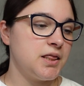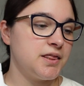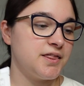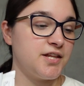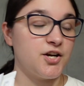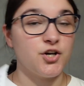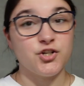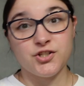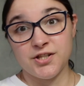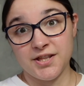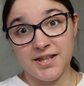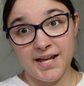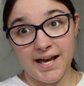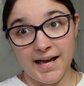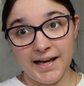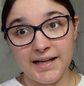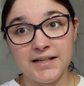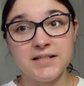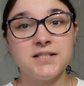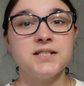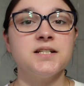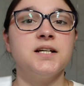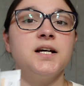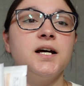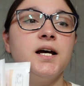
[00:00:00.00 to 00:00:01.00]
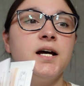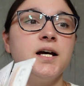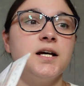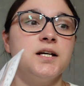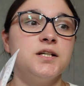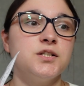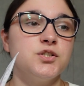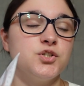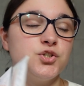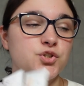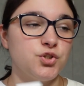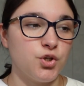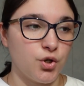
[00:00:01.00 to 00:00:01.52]
there's that.
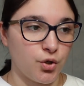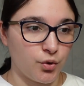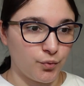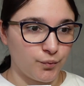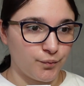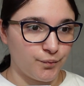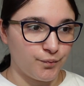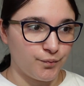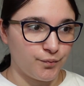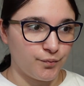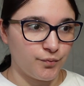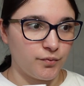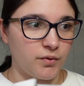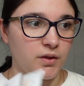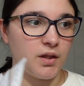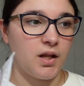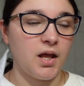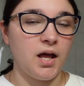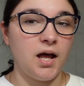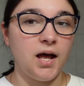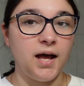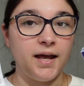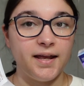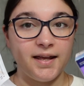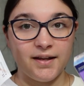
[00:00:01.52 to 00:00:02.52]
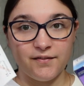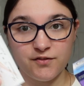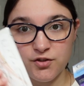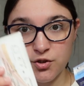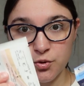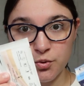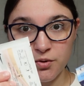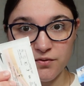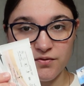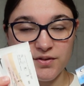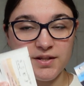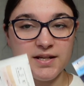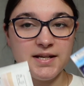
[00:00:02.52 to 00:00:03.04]
So I have
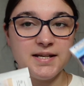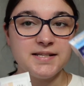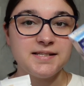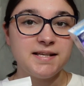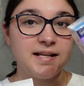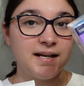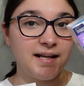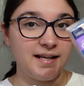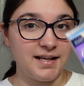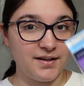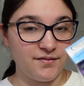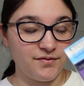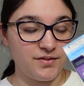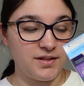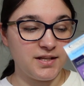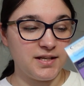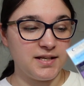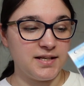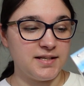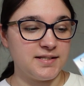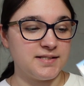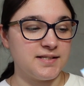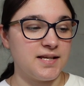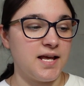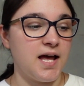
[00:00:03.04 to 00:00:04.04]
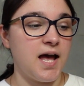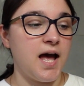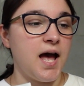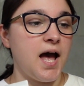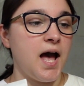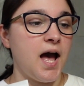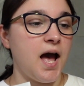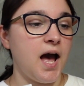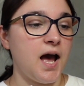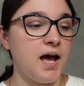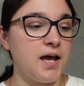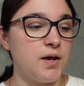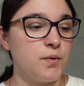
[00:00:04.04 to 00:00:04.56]
two of these and I have these.
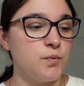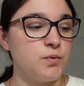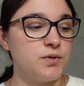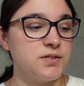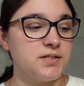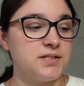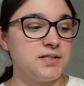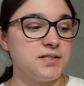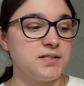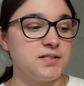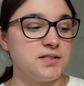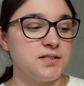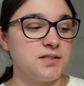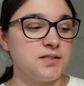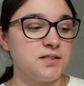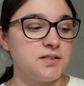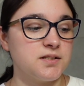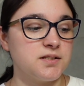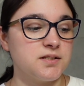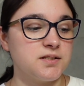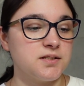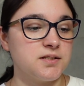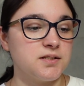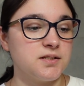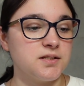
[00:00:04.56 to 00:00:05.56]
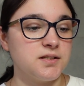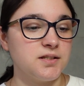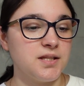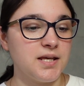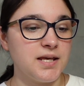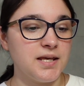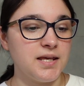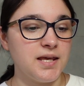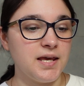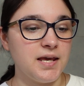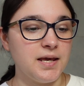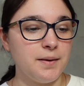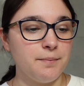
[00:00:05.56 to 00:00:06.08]
I was
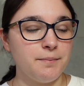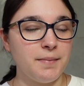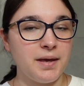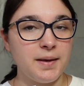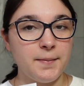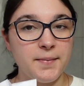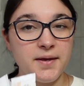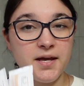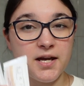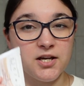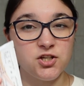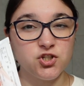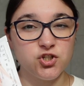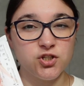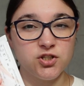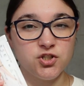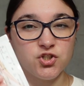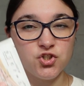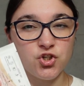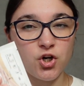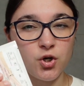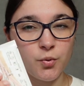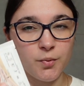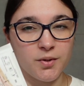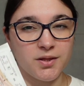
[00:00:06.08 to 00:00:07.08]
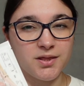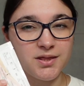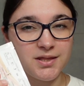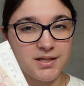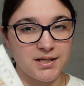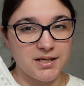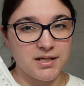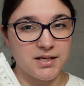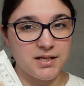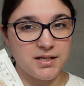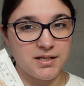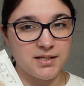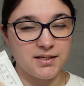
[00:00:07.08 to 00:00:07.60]
thinking maybe I should start with
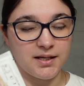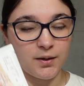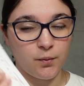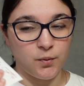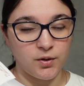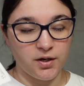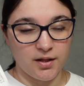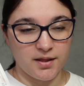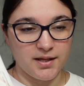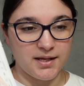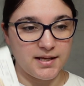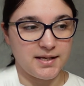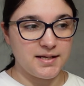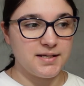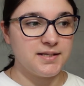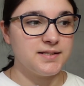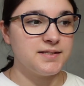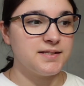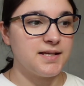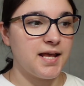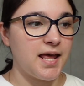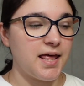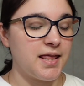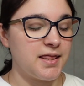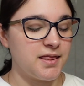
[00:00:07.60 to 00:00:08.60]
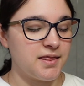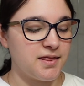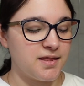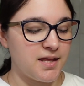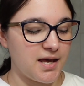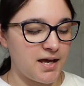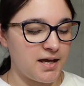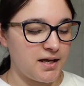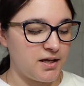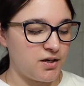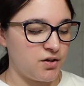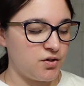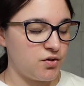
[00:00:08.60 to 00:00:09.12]
these, like one of these, and
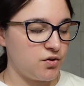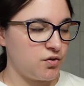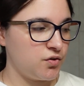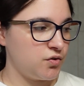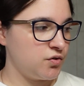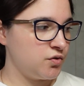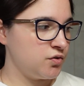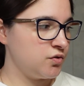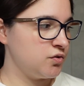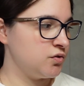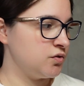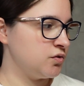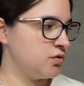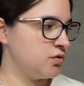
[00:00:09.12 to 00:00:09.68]
then